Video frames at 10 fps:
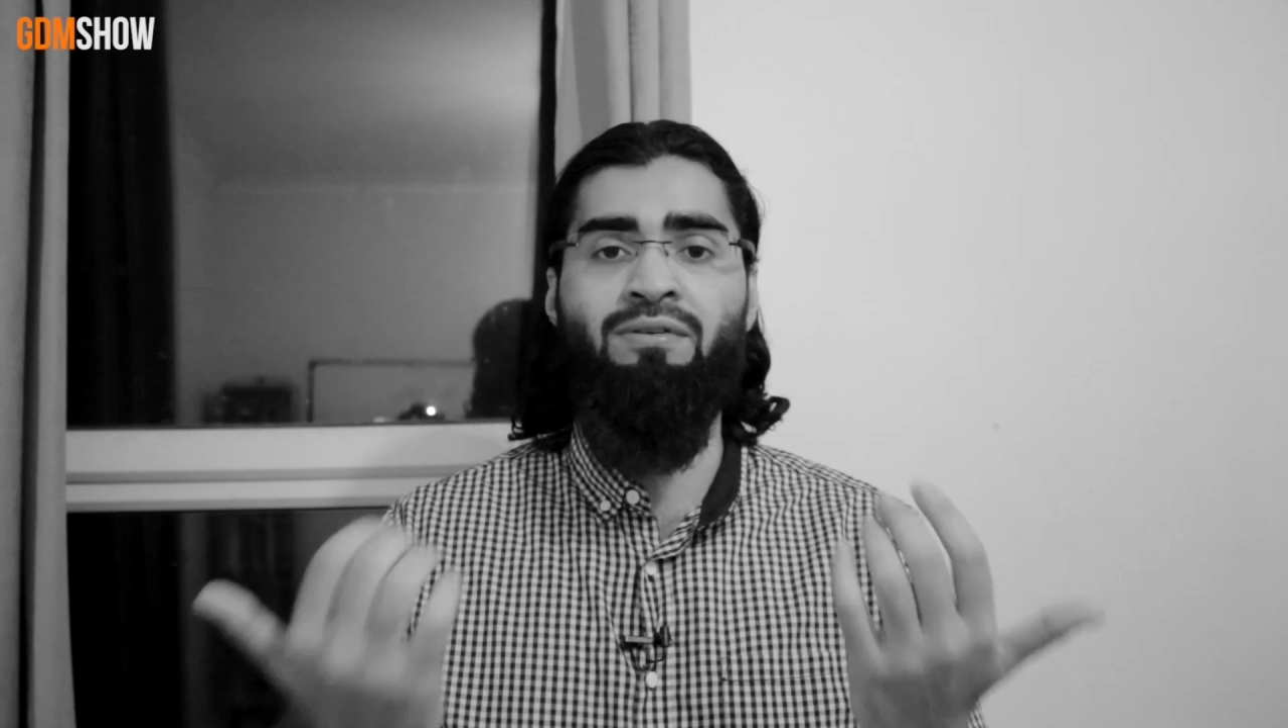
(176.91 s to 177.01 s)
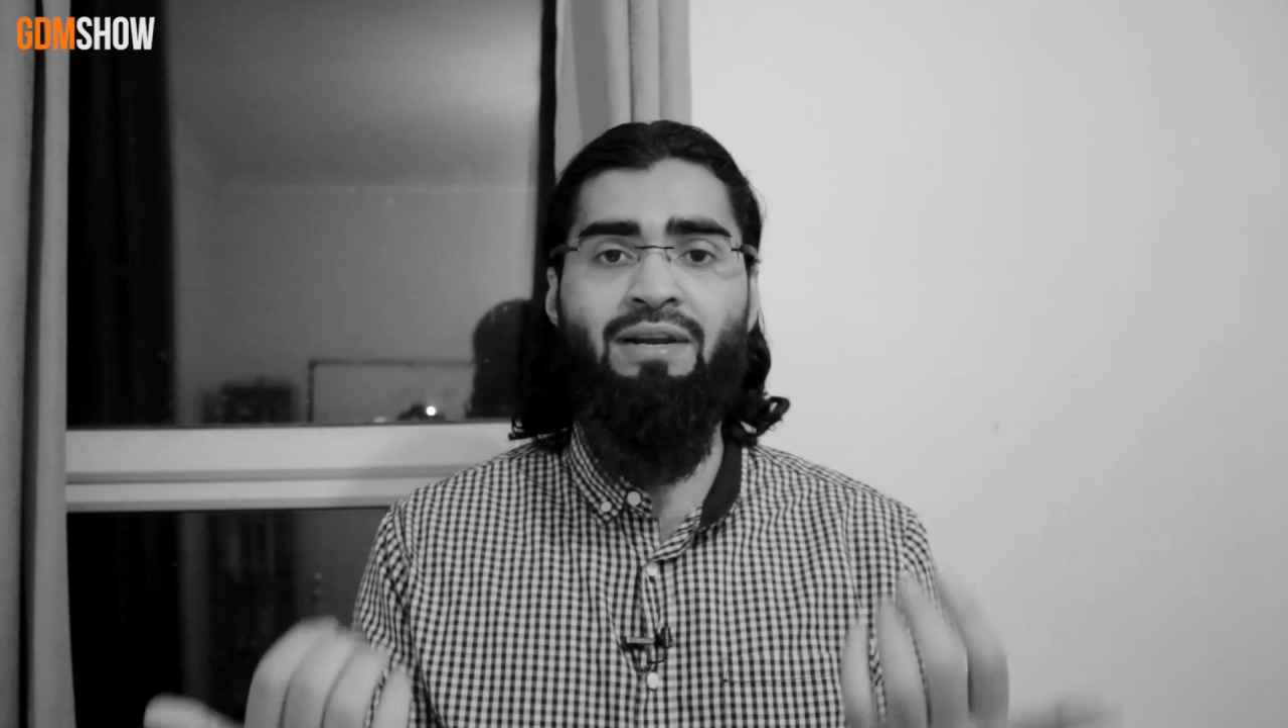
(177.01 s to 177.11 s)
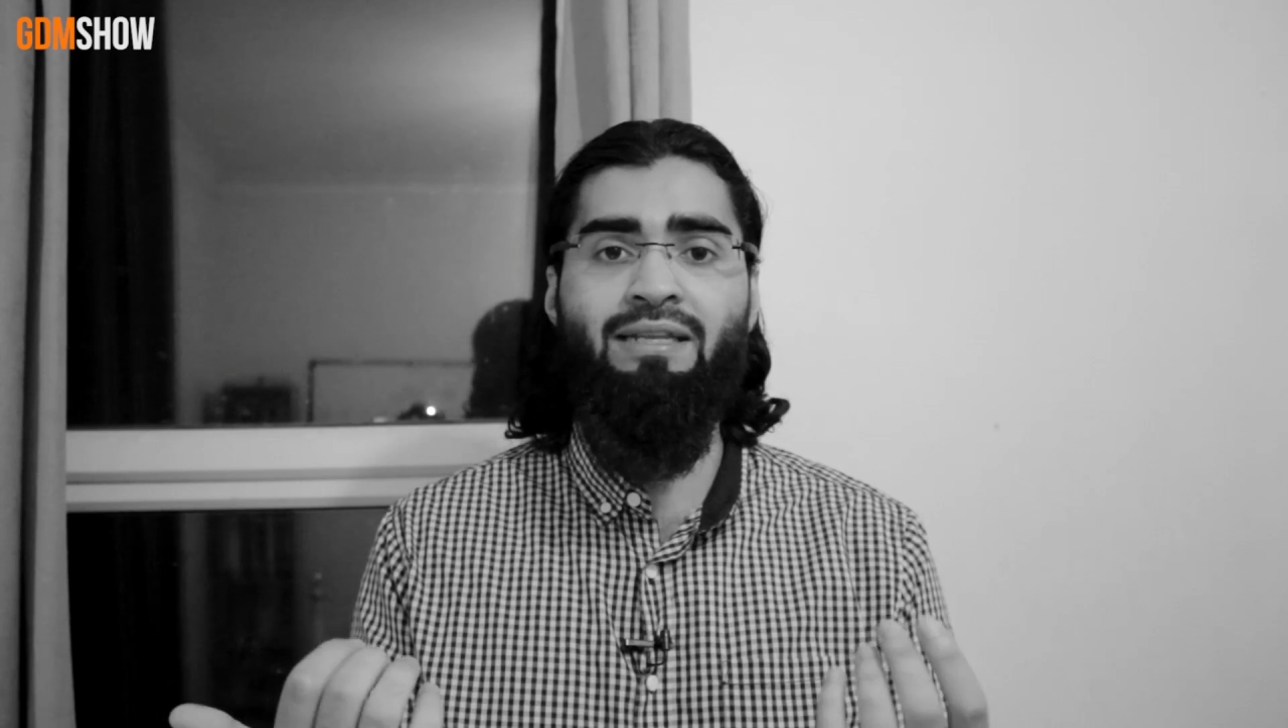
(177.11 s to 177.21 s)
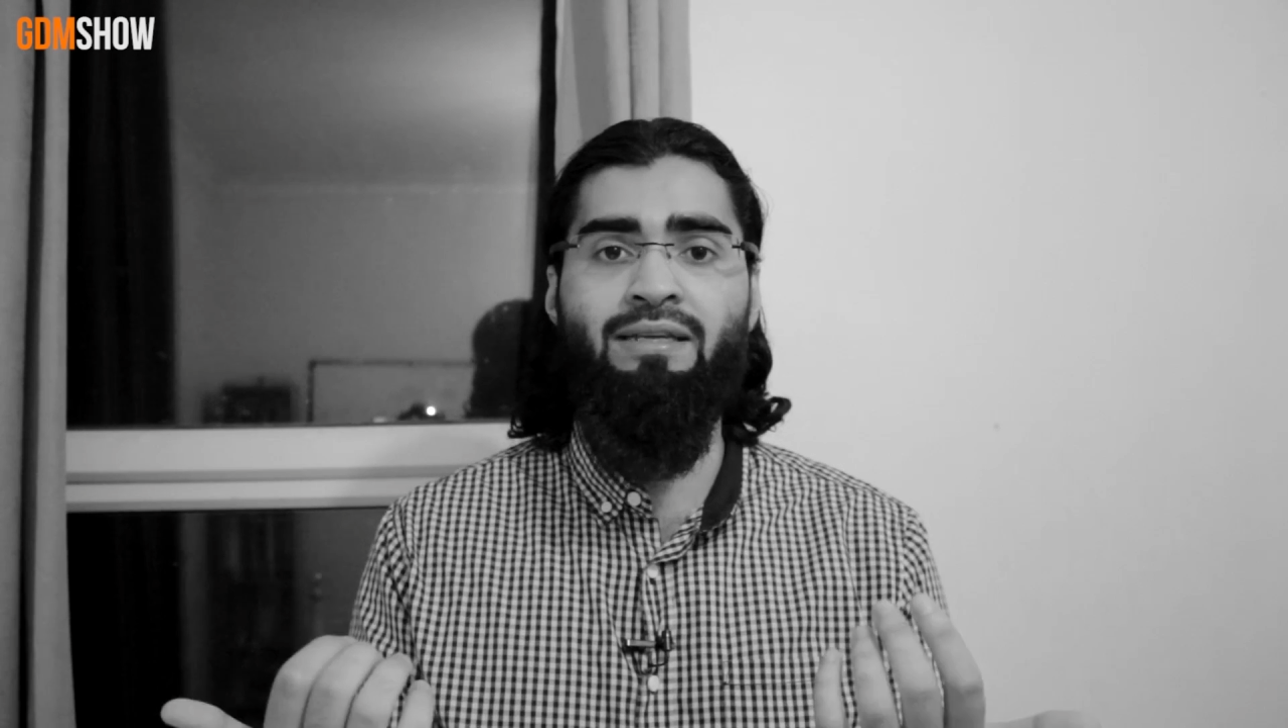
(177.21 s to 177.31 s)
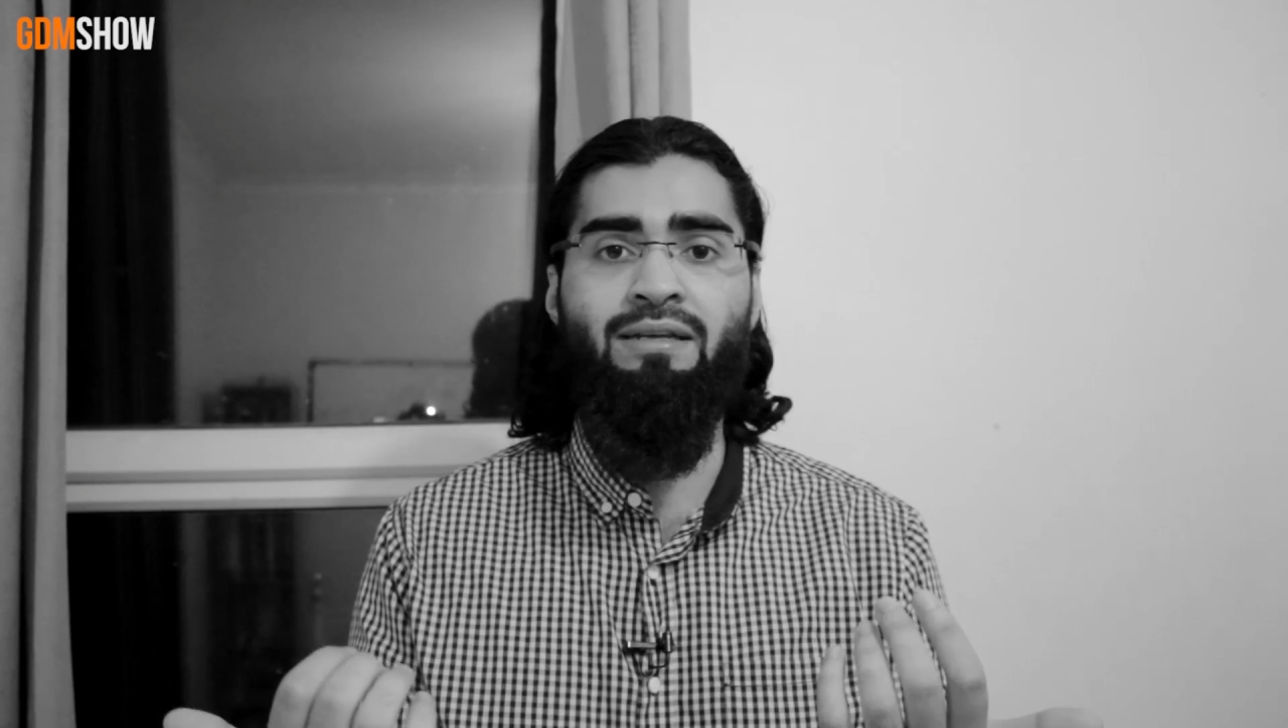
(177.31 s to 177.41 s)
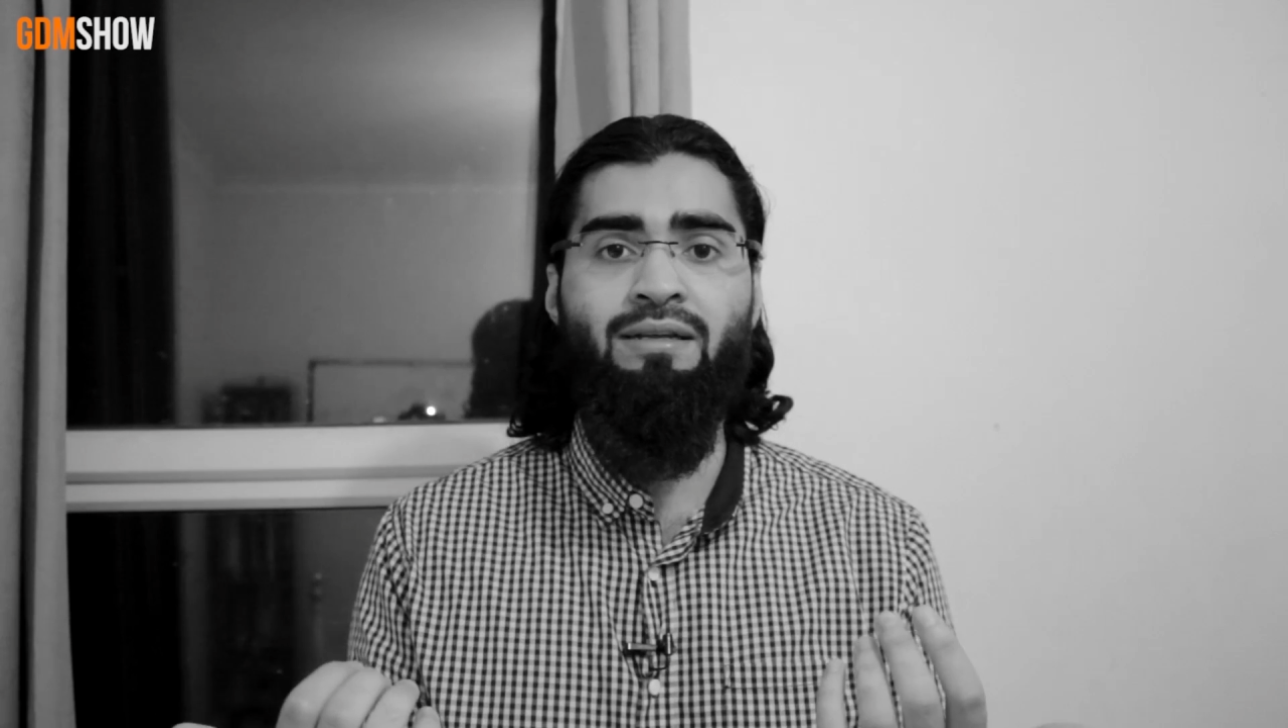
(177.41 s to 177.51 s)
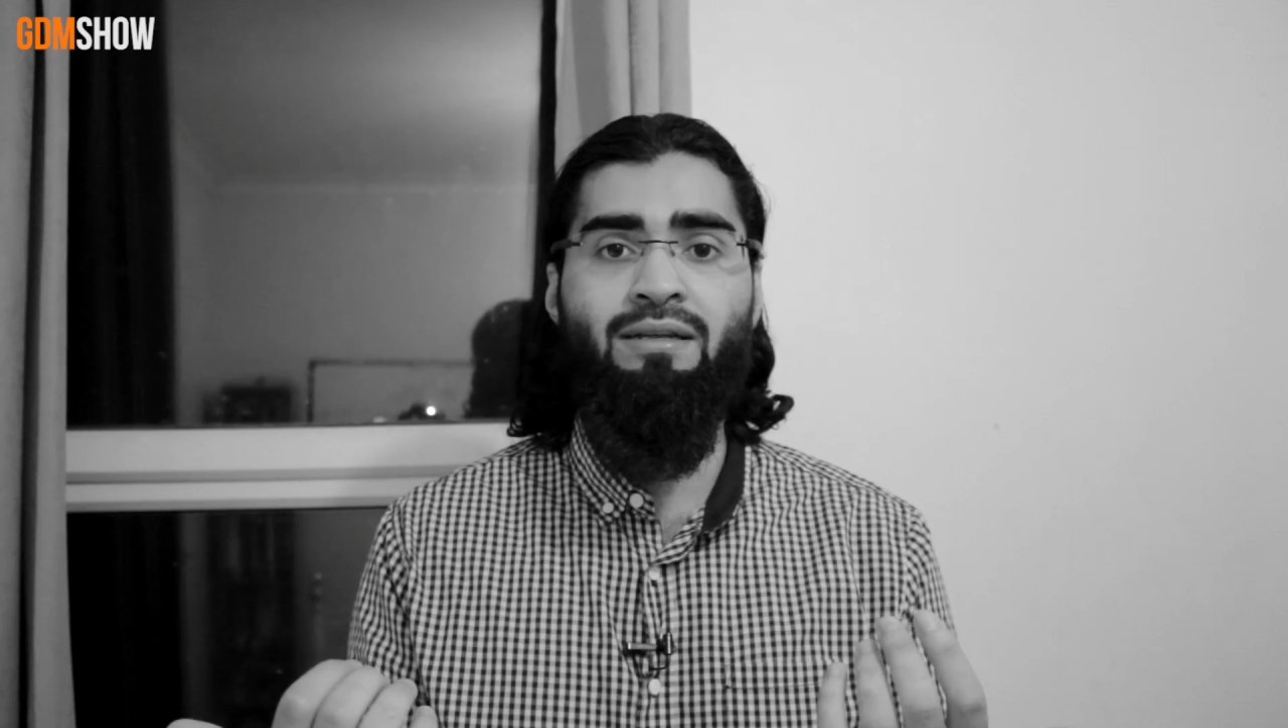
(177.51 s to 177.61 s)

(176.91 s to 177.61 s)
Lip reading: greater.